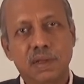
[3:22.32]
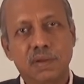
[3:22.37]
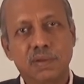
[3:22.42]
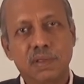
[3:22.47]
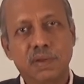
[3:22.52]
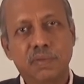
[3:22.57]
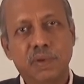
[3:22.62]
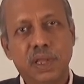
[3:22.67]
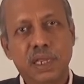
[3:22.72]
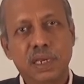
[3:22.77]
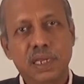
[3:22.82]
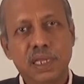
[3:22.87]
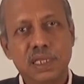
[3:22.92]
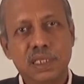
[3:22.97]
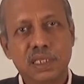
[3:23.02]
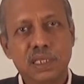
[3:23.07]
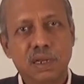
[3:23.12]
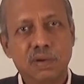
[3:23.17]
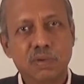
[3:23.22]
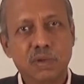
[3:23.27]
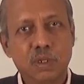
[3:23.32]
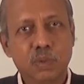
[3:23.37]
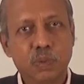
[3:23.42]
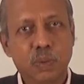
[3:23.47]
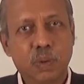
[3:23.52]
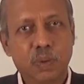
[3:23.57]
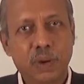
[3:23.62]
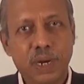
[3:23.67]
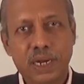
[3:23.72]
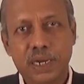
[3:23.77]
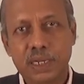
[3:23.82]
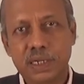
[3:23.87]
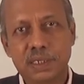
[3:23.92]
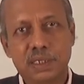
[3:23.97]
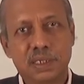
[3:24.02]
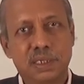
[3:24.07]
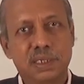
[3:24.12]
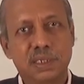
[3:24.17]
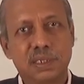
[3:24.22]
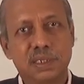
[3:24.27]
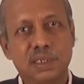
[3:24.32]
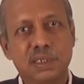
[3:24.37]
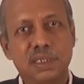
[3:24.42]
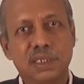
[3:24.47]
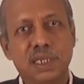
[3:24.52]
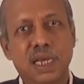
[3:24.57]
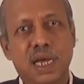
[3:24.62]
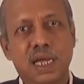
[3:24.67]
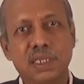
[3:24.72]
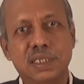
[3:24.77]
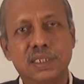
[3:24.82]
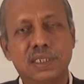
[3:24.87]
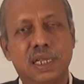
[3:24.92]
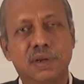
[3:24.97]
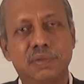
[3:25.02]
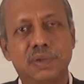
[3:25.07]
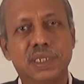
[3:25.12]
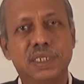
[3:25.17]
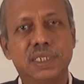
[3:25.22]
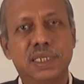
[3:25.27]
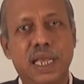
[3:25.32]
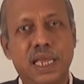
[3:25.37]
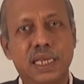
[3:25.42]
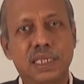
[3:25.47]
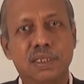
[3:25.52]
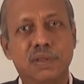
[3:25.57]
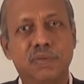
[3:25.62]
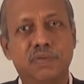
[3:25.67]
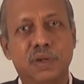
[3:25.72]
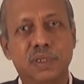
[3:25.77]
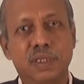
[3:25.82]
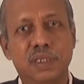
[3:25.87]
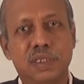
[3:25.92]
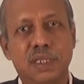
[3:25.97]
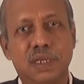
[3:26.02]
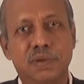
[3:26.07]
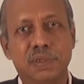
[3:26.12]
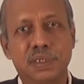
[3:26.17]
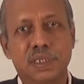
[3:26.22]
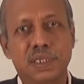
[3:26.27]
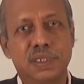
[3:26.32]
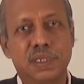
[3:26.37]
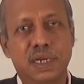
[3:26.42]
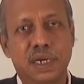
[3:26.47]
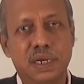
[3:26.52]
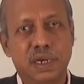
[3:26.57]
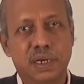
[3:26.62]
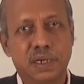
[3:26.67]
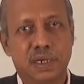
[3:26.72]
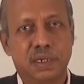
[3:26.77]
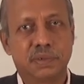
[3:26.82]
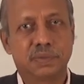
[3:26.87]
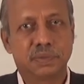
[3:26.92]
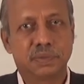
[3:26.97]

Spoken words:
The various service providers charge service tax for the services rendered.